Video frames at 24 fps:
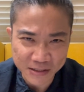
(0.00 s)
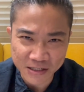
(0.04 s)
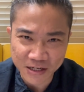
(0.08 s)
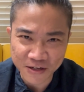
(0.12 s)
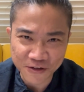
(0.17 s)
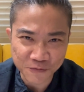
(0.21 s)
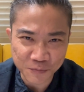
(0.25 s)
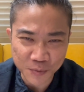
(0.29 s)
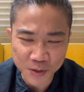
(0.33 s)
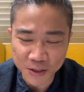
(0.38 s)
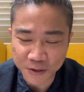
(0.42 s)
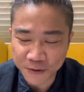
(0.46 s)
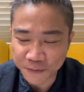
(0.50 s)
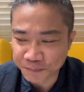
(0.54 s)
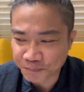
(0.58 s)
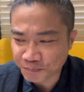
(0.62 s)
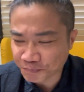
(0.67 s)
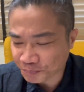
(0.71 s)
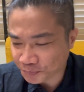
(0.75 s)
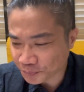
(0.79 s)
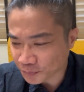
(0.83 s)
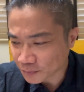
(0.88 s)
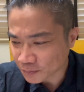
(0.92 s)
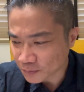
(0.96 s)

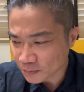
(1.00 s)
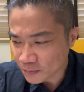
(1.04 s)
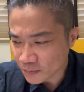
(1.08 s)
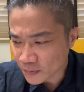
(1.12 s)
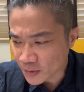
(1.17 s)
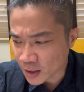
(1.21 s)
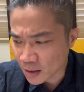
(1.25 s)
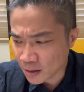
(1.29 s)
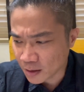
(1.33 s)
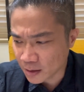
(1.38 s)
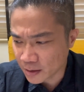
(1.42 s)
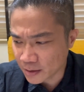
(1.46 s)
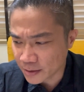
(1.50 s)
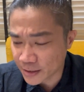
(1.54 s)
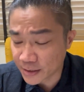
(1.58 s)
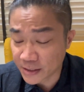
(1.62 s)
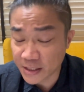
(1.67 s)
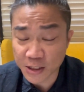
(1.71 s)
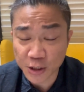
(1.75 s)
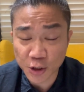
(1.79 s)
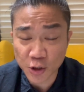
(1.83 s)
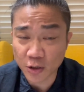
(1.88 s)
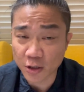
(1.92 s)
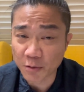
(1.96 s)

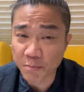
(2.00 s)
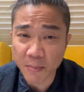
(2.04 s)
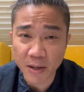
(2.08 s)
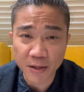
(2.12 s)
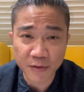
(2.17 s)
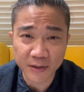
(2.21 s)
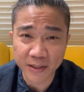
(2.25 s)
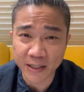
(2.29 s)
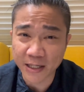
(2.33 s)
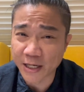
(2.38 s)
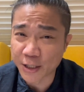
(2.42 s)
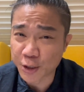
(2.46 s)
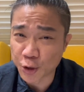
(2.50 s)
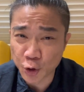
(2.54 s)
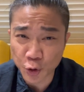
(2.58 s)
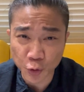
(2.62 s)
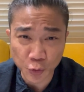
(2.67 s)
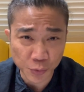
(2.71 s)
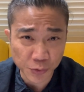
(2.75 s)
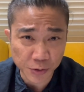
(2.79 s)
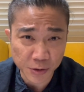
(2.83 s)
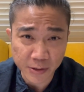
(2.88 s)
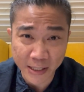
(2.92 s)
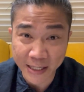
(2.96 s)
this is not a method that I
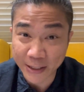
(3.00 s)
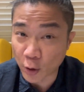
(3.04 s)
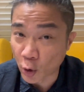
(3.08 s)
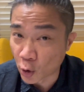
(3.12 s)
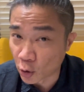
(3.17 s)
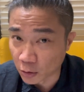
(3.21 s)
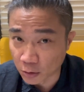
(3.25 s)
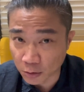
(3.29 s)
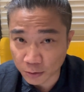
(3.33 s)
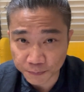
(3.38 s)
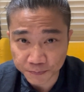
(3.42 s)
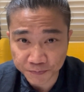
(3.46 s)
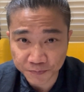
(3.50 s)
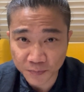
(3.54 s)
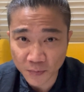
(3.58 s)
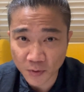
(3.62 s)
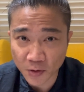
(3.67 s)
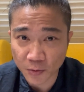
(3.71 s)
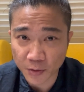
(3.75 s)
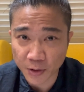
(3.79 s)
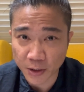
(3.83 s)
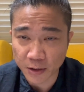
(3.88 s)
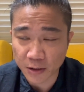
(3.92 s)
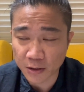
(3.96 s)
use at all,
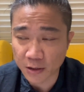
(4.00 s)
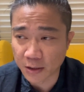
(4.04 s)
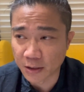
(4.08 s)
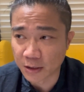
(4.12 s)
okay?